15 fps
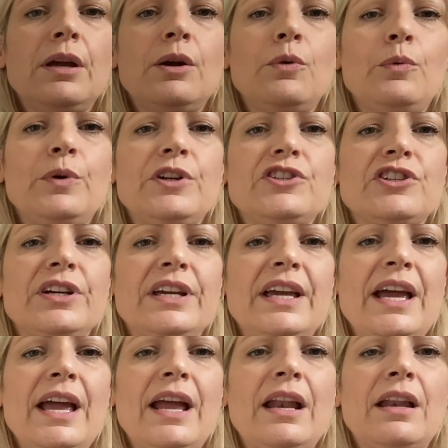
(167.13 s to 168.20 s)
which
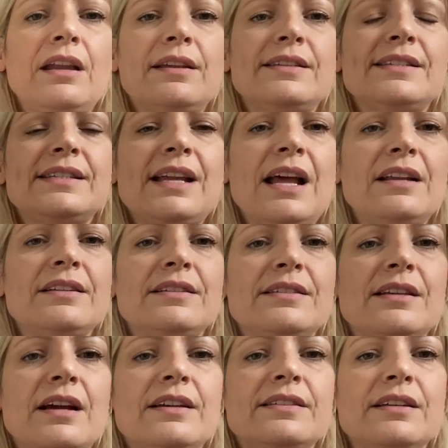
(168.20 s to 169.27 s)
again, standard
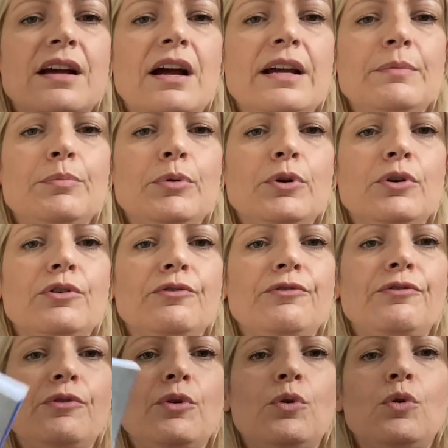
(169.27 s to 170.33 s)
size guidebook
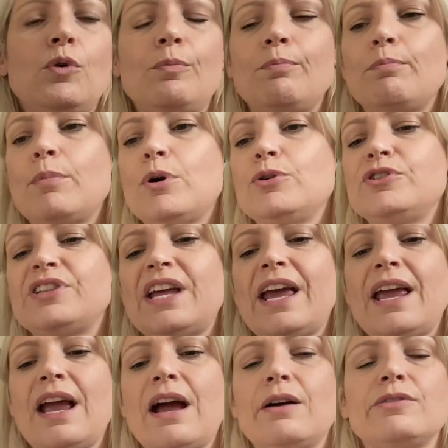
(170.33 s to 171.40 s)
for most
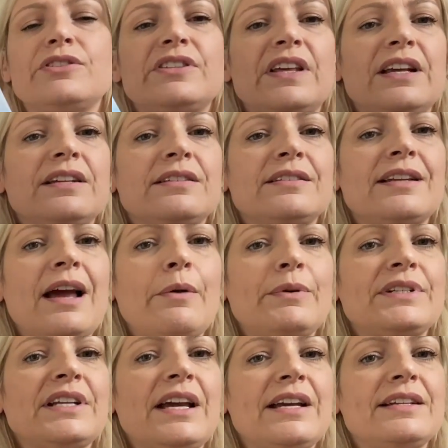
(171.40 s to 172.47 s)
Hay House things
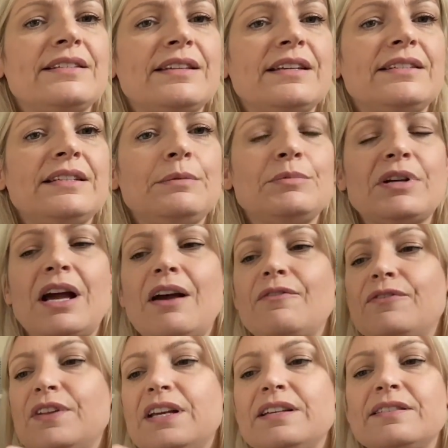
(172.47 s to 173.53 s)
nowadays. They seem to
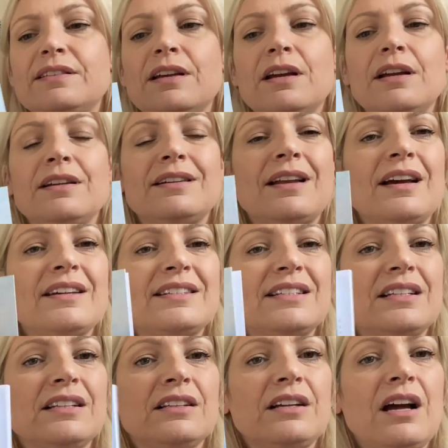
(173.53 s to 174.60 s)
have these nice
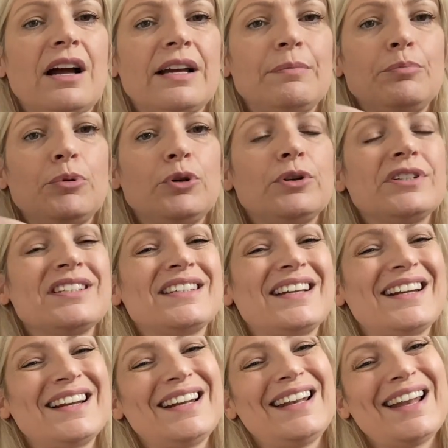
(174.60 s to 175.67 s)
little guidebooks,
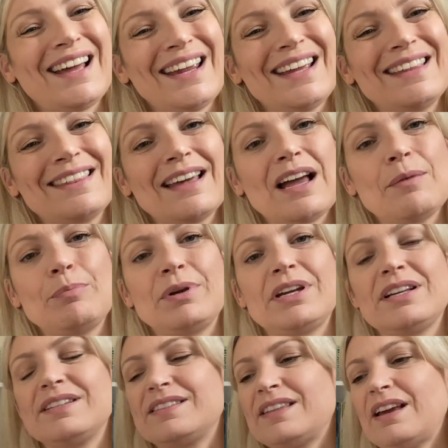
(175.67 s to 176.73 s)
and I like that
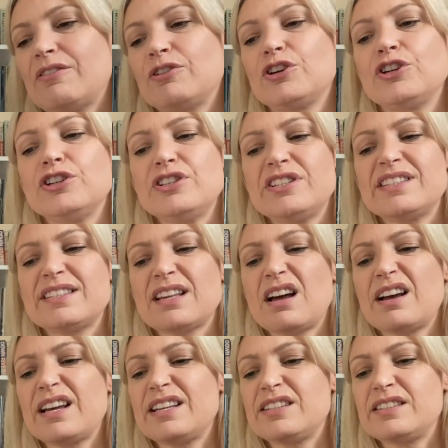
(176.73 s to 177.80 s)
because they're a good
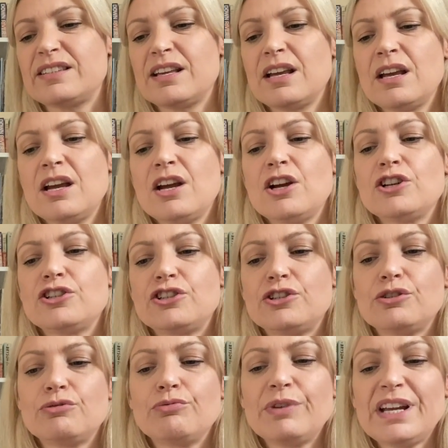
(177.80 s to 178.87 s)
size
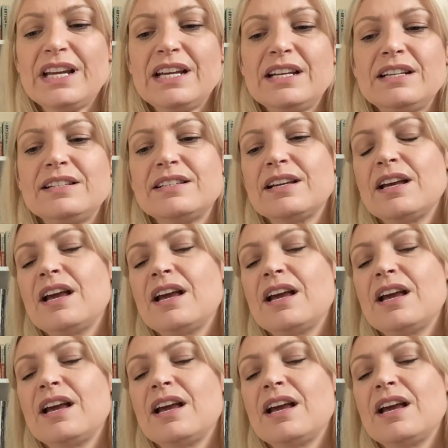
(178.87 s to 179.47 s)
to read.